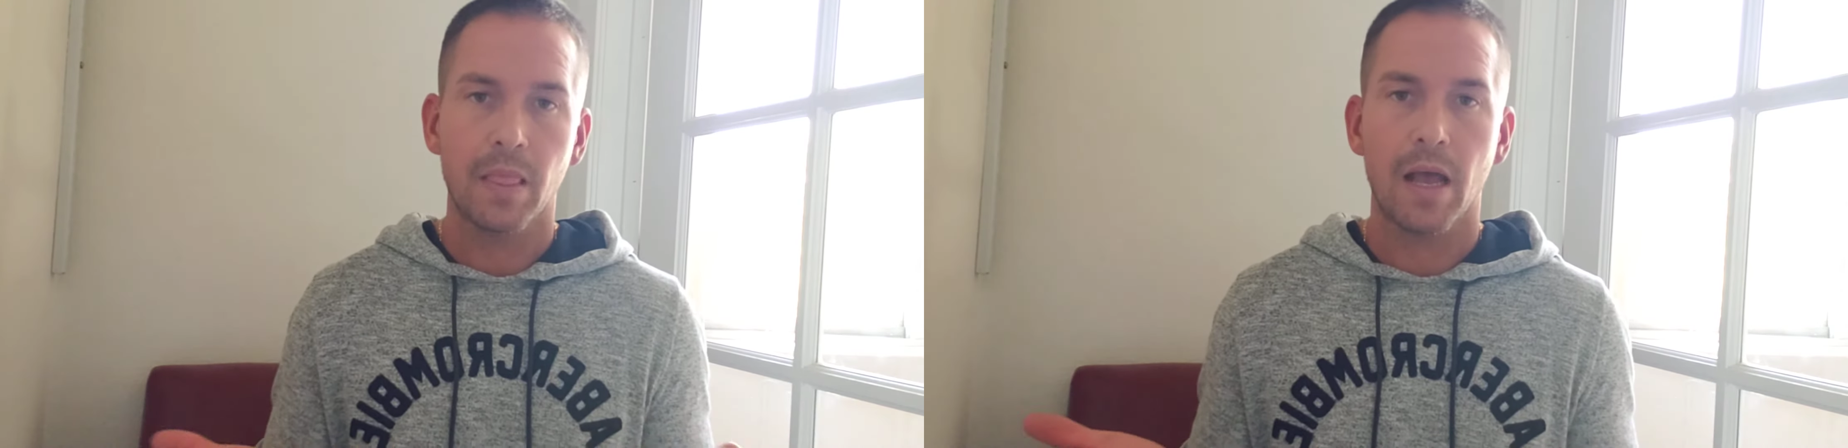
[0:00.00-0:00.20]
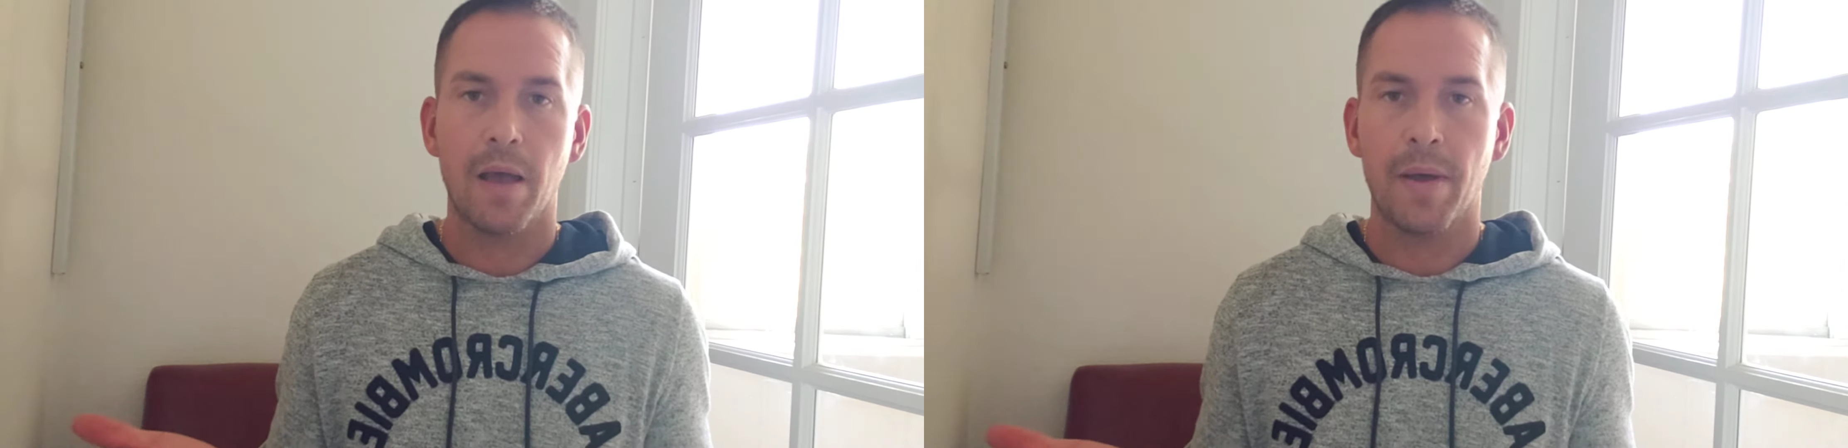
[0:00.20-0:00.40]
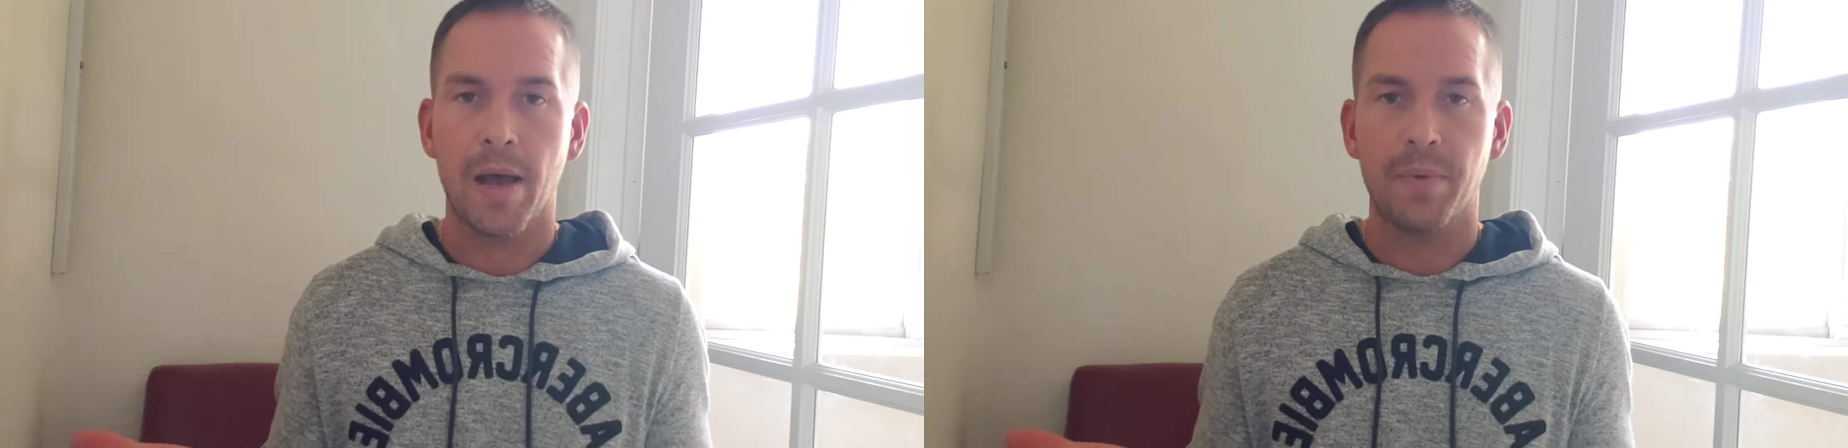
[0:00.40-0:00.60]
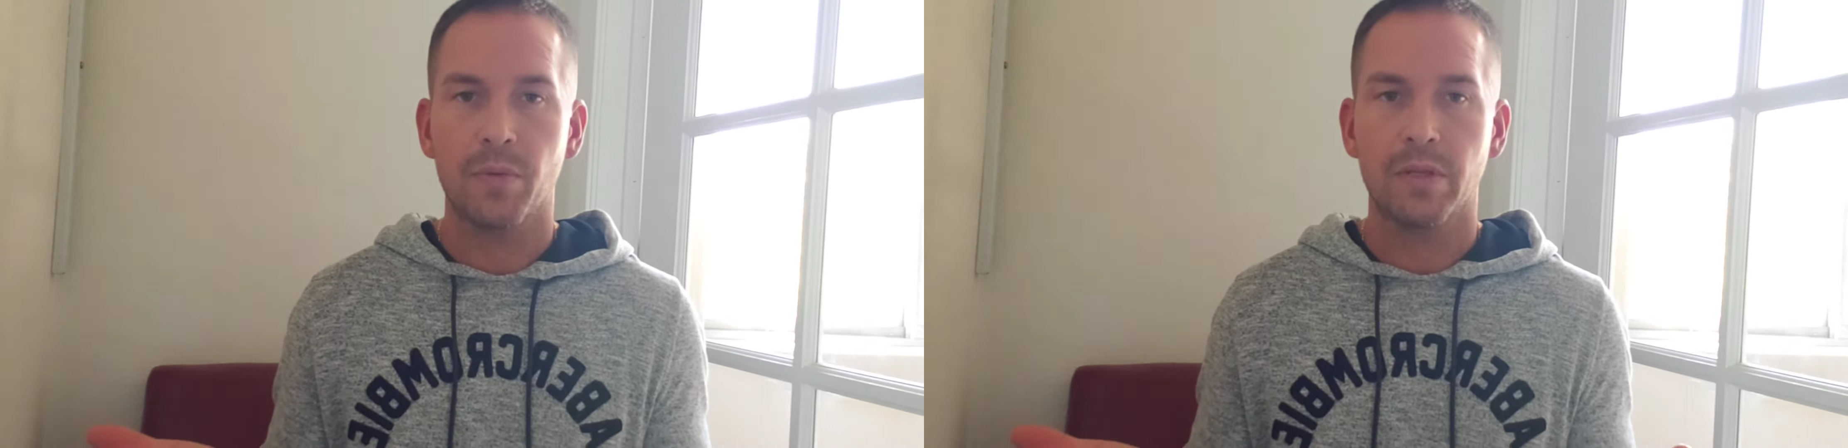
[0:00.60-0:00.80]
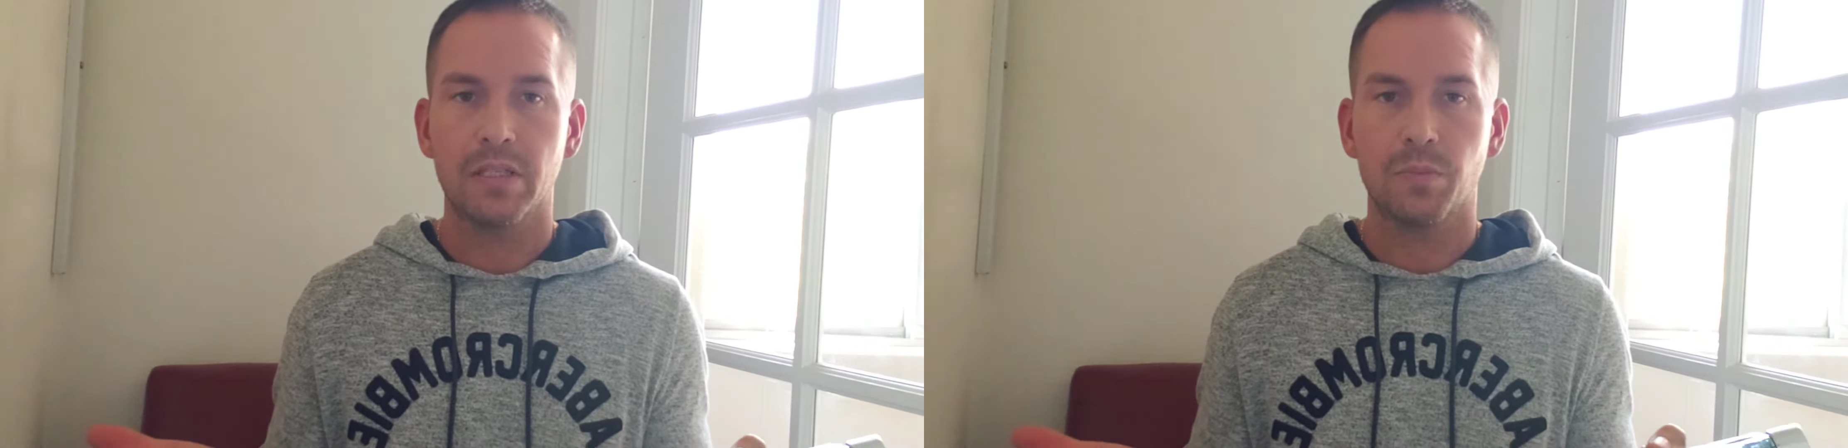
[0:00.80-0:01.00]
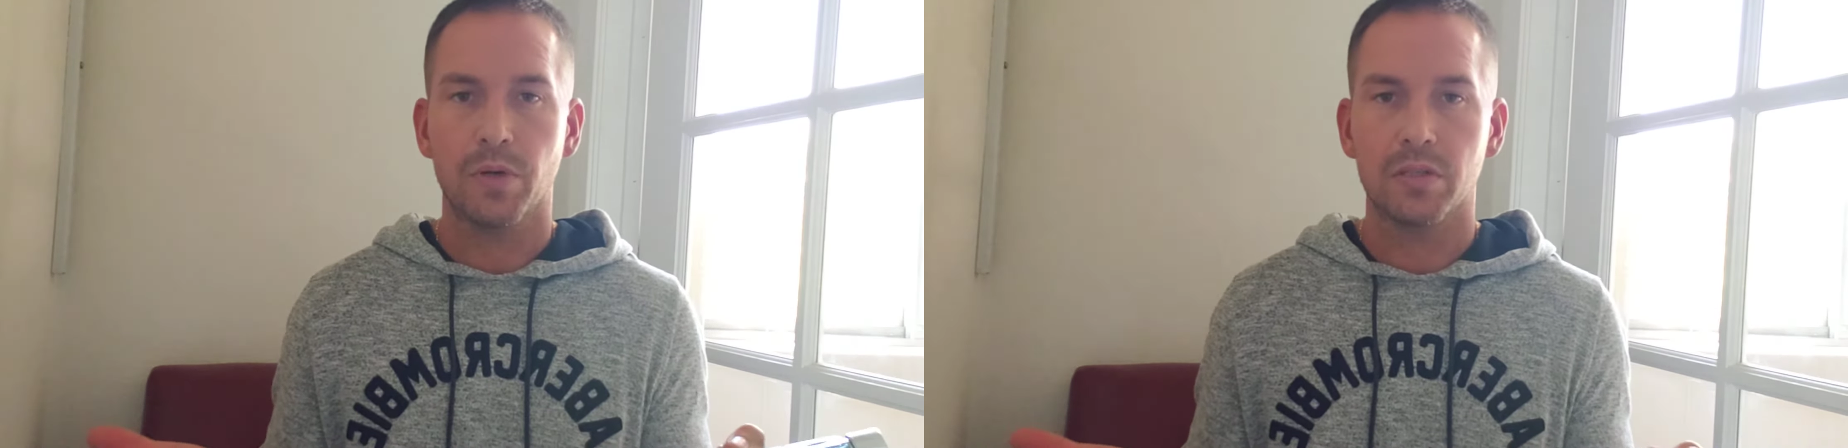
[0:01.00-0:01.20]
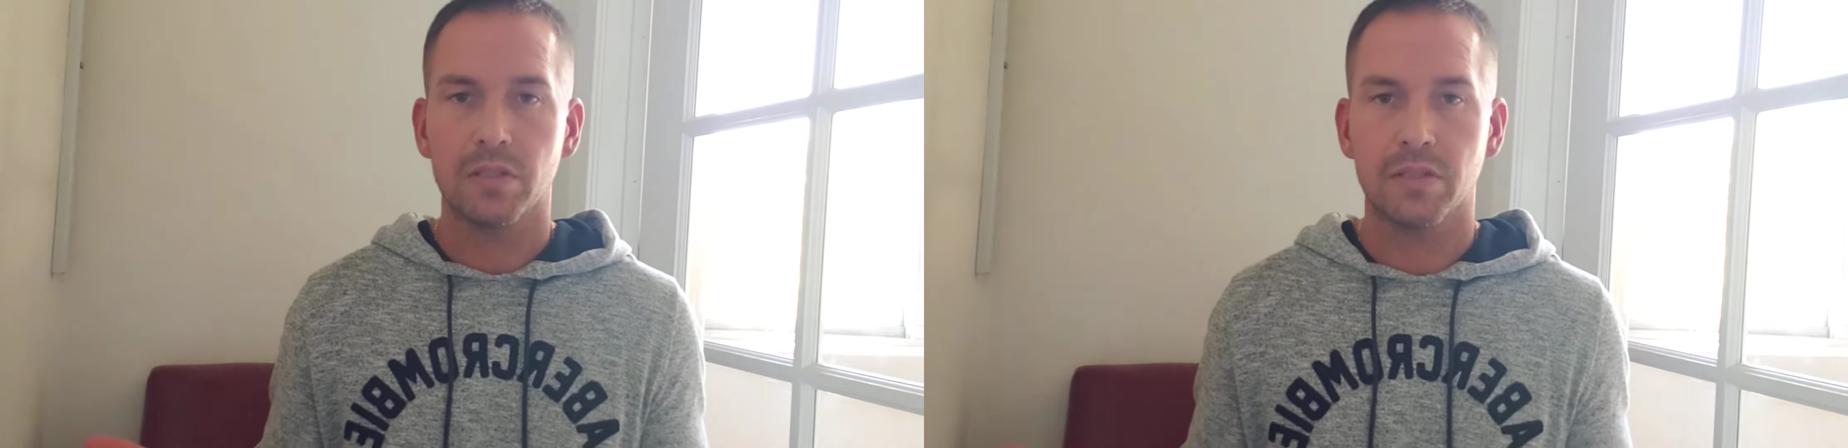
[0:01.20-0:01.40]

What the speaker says: I'm happy with this purchase.